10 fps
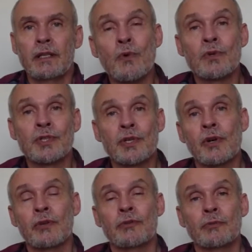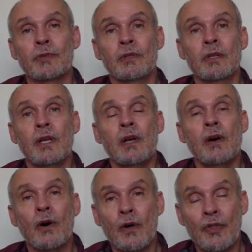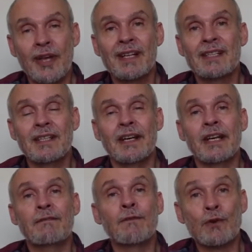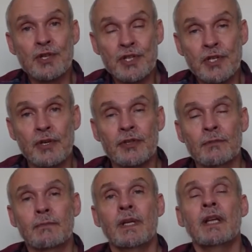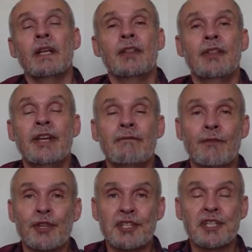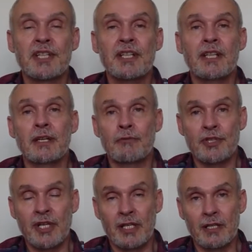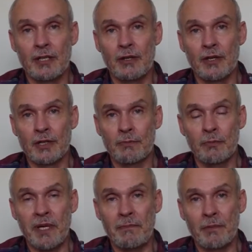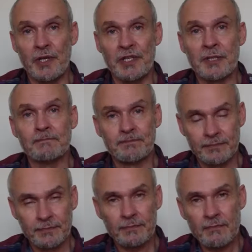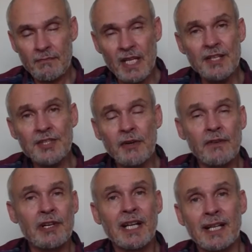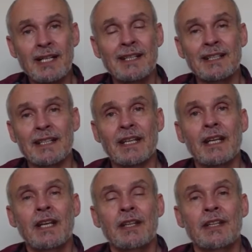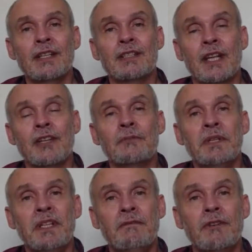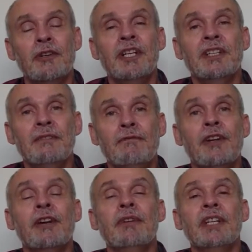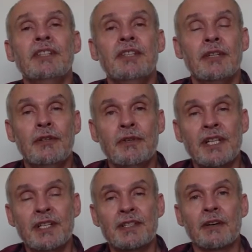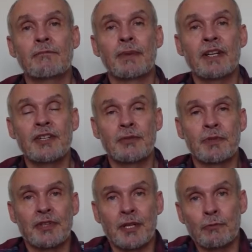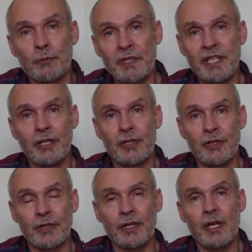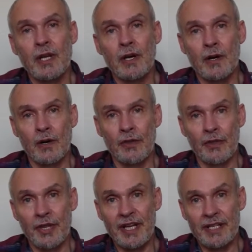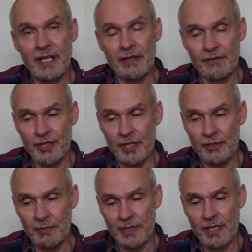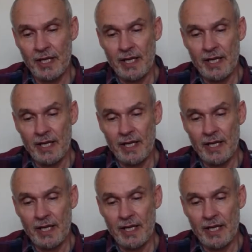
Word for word: More tolerable on that day for Sodom than for the city that rejected the gospel being preached. And so, very clearly, there's going to be varying, varying degrees of punishment that will be incurred on their day of judgment.